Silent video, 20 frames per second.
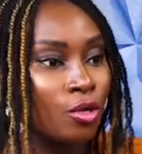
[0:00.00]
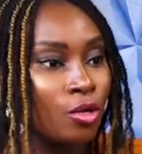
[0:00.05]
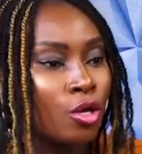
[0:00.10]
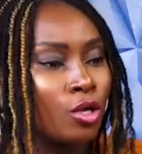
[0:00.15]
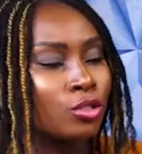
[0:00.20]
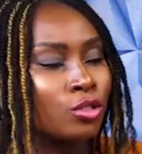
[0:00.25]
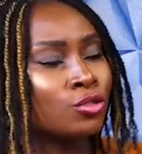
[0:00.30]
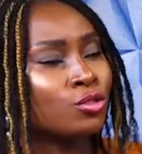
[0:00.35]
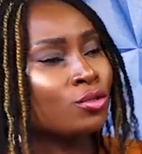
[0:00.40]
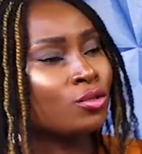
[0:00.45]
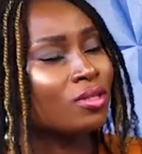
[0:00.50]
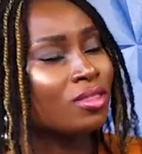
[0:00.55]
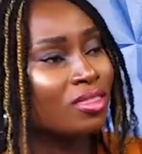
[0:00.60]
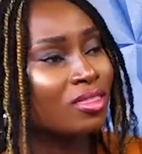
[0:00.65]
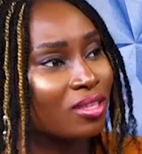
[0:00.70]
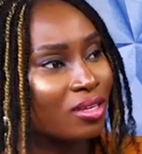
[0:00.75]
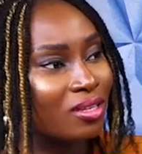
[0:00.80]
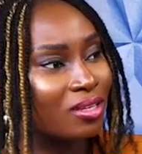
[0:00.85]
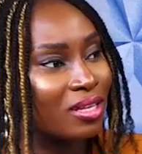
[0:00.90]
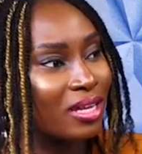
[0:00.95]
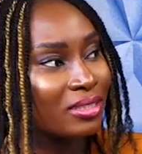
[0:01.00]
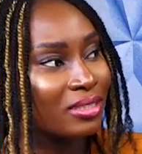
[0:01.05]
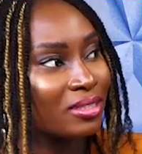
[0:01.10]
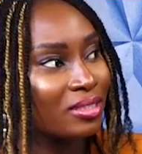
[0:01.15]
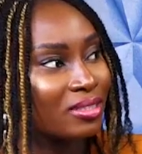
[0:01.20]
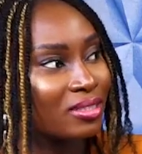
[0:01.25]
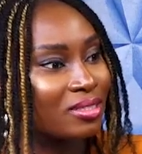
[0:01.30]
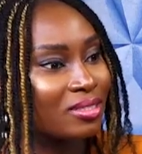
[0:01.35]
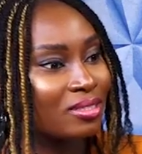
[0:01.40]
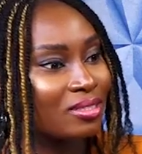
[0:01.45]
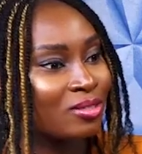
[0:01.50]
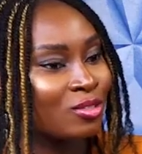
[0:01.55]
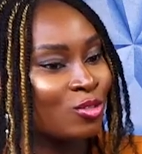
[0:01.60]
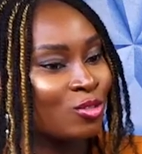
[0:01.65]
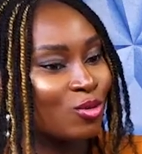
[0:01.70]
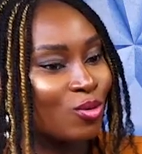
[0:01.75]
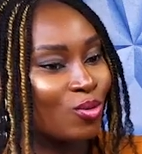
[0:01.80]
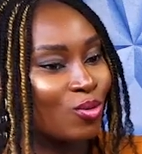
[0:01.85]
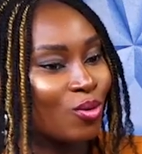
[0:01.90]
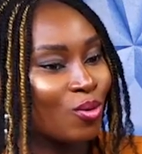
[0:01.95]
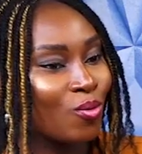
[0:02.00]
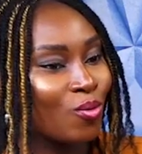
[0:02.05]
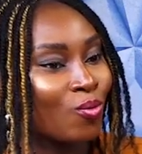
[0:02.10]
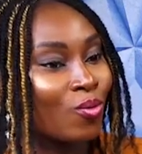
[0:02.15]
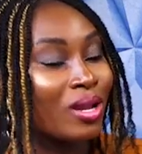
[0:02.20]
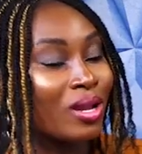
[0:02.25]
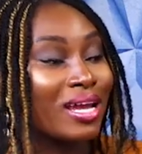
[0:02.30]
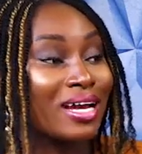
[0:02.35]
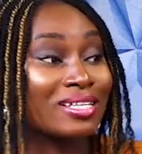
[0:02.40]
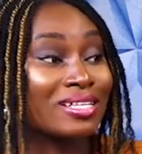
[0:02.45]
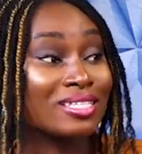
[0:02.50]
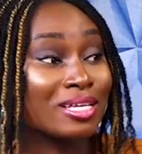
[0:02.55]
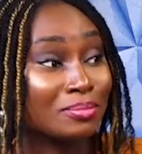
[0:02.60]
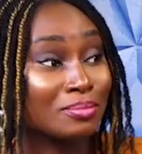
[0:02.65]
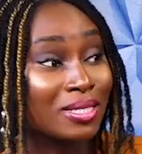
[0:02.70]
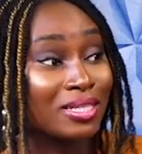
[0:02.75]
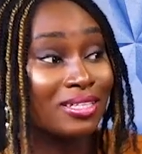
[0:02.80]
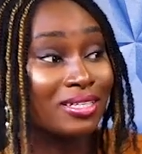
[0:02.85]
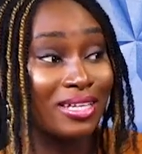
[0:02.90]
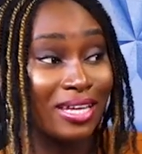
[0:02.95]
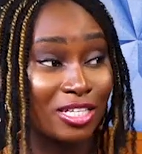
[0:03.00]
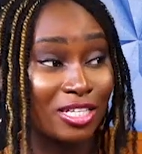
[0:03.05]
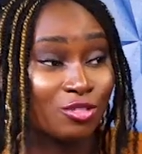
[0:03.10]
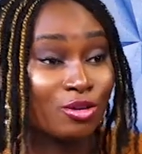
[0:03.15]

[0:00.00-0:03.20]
Do you think that it's, you know, well accepted in Nigeria?